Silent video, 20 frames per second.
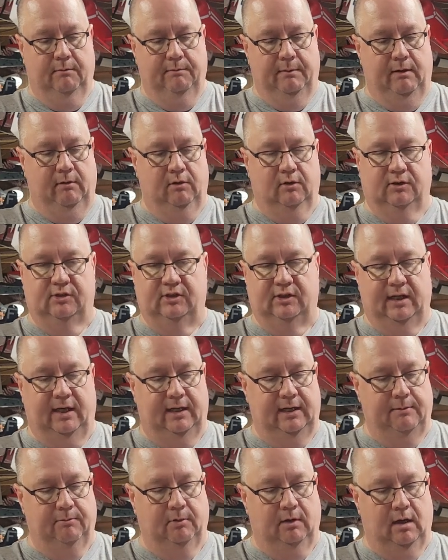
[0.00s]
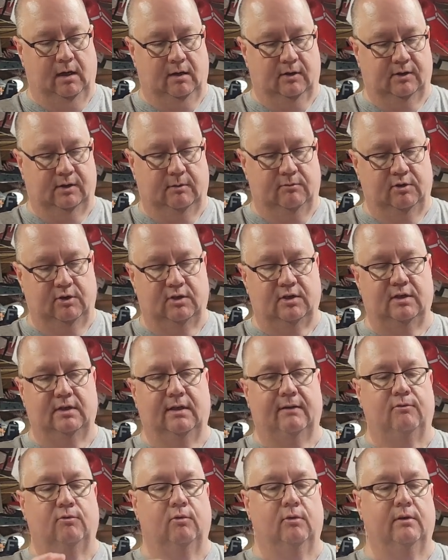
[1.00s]
maybe a little sanding block or something, just
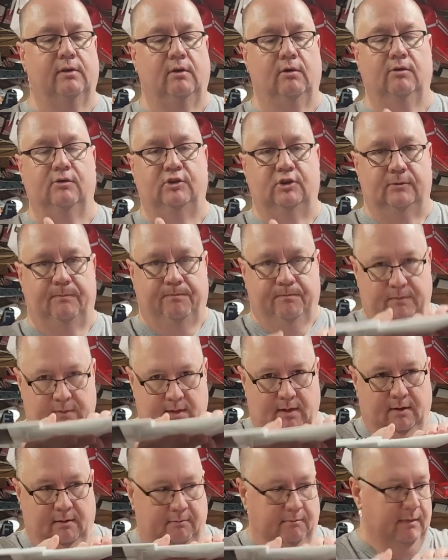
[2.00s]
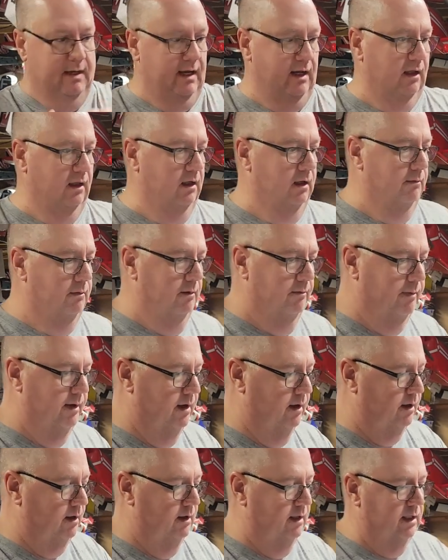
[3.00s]
enough where those make a little bit
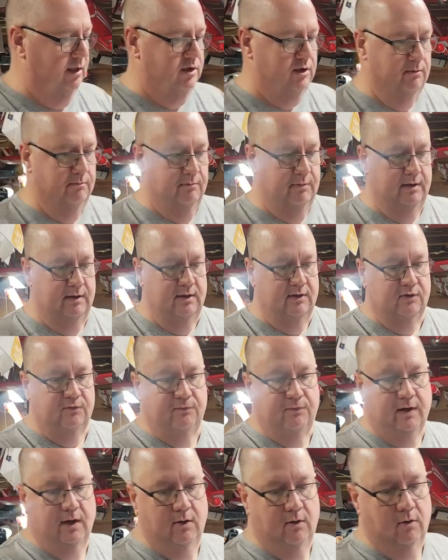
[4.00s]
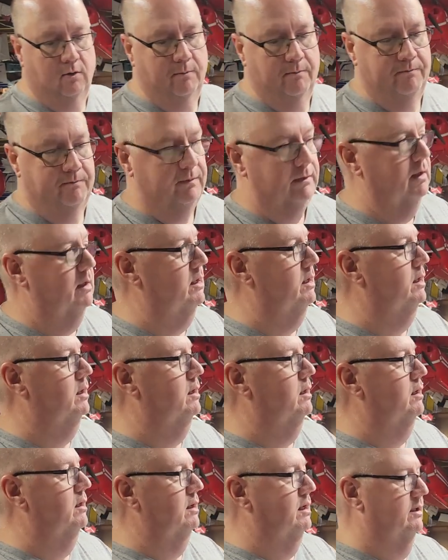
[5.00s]
better connection. But this foam
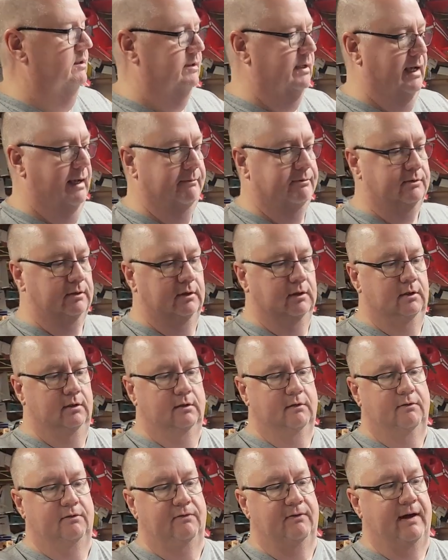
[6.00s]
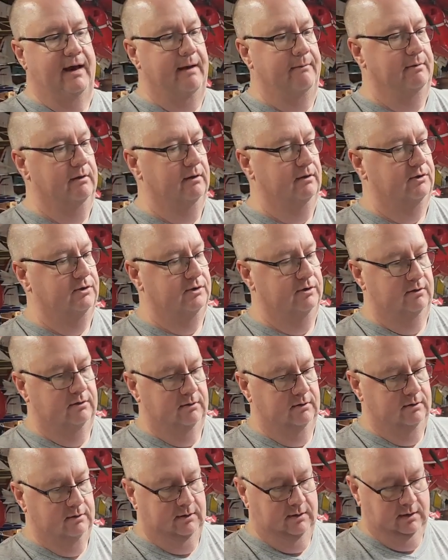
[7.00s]
is absolutely fabulous.
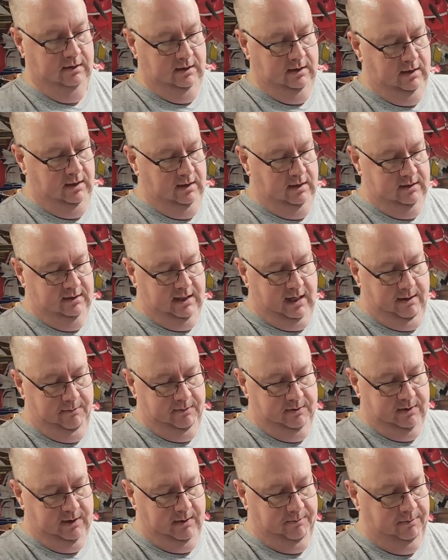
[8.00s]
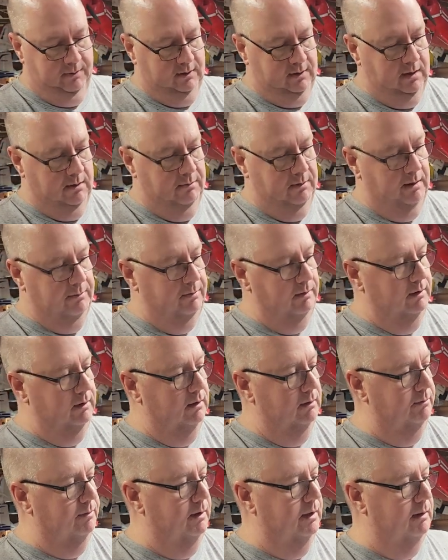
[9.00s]
Tape is up, coming up a
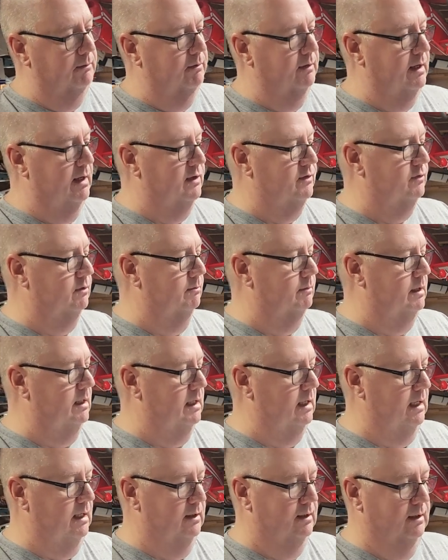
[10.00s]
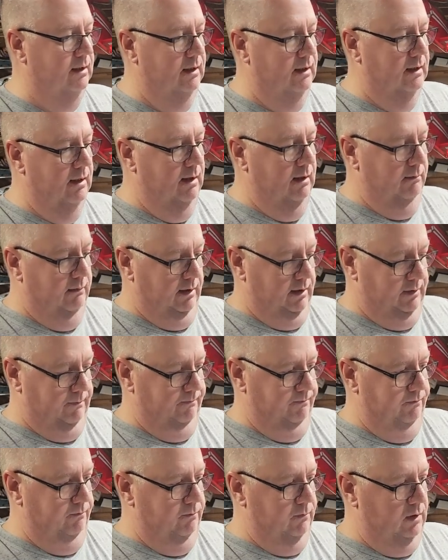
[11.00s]
little bit, but that's from heat. But
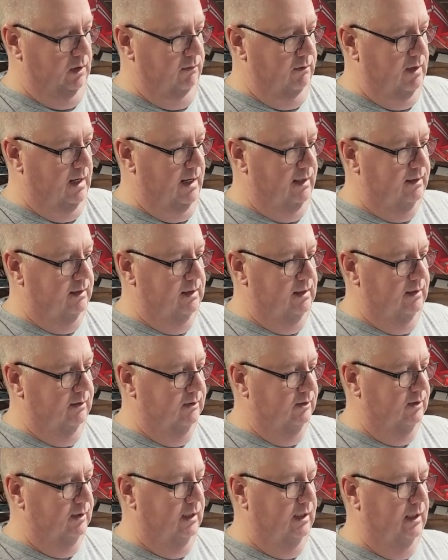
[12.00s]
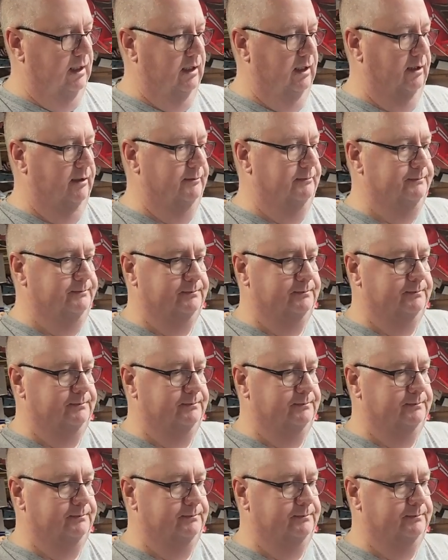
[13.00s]
you've got these uh,